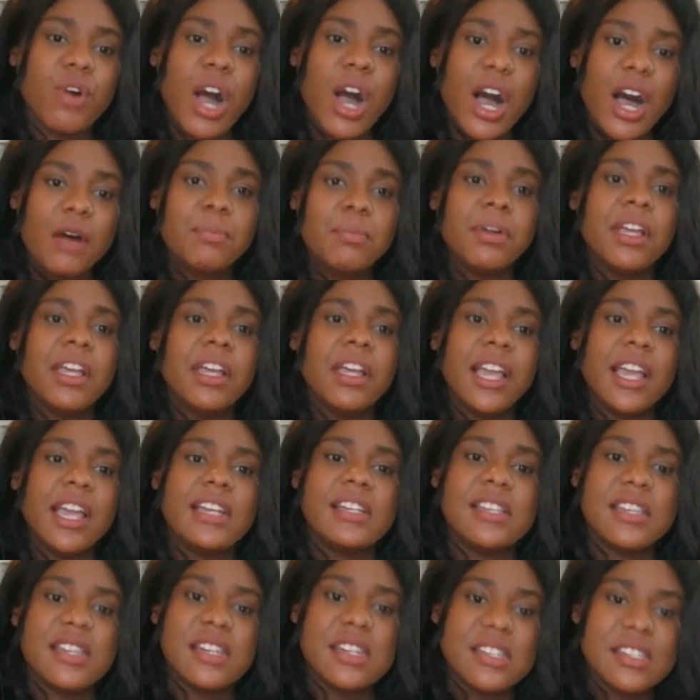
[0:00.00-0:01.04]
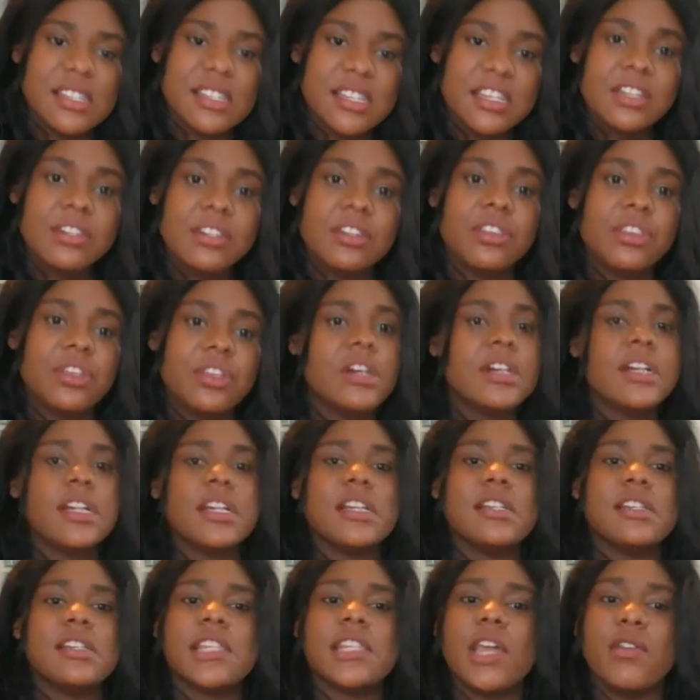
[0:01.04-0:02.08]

up in Tennessee in the 30s,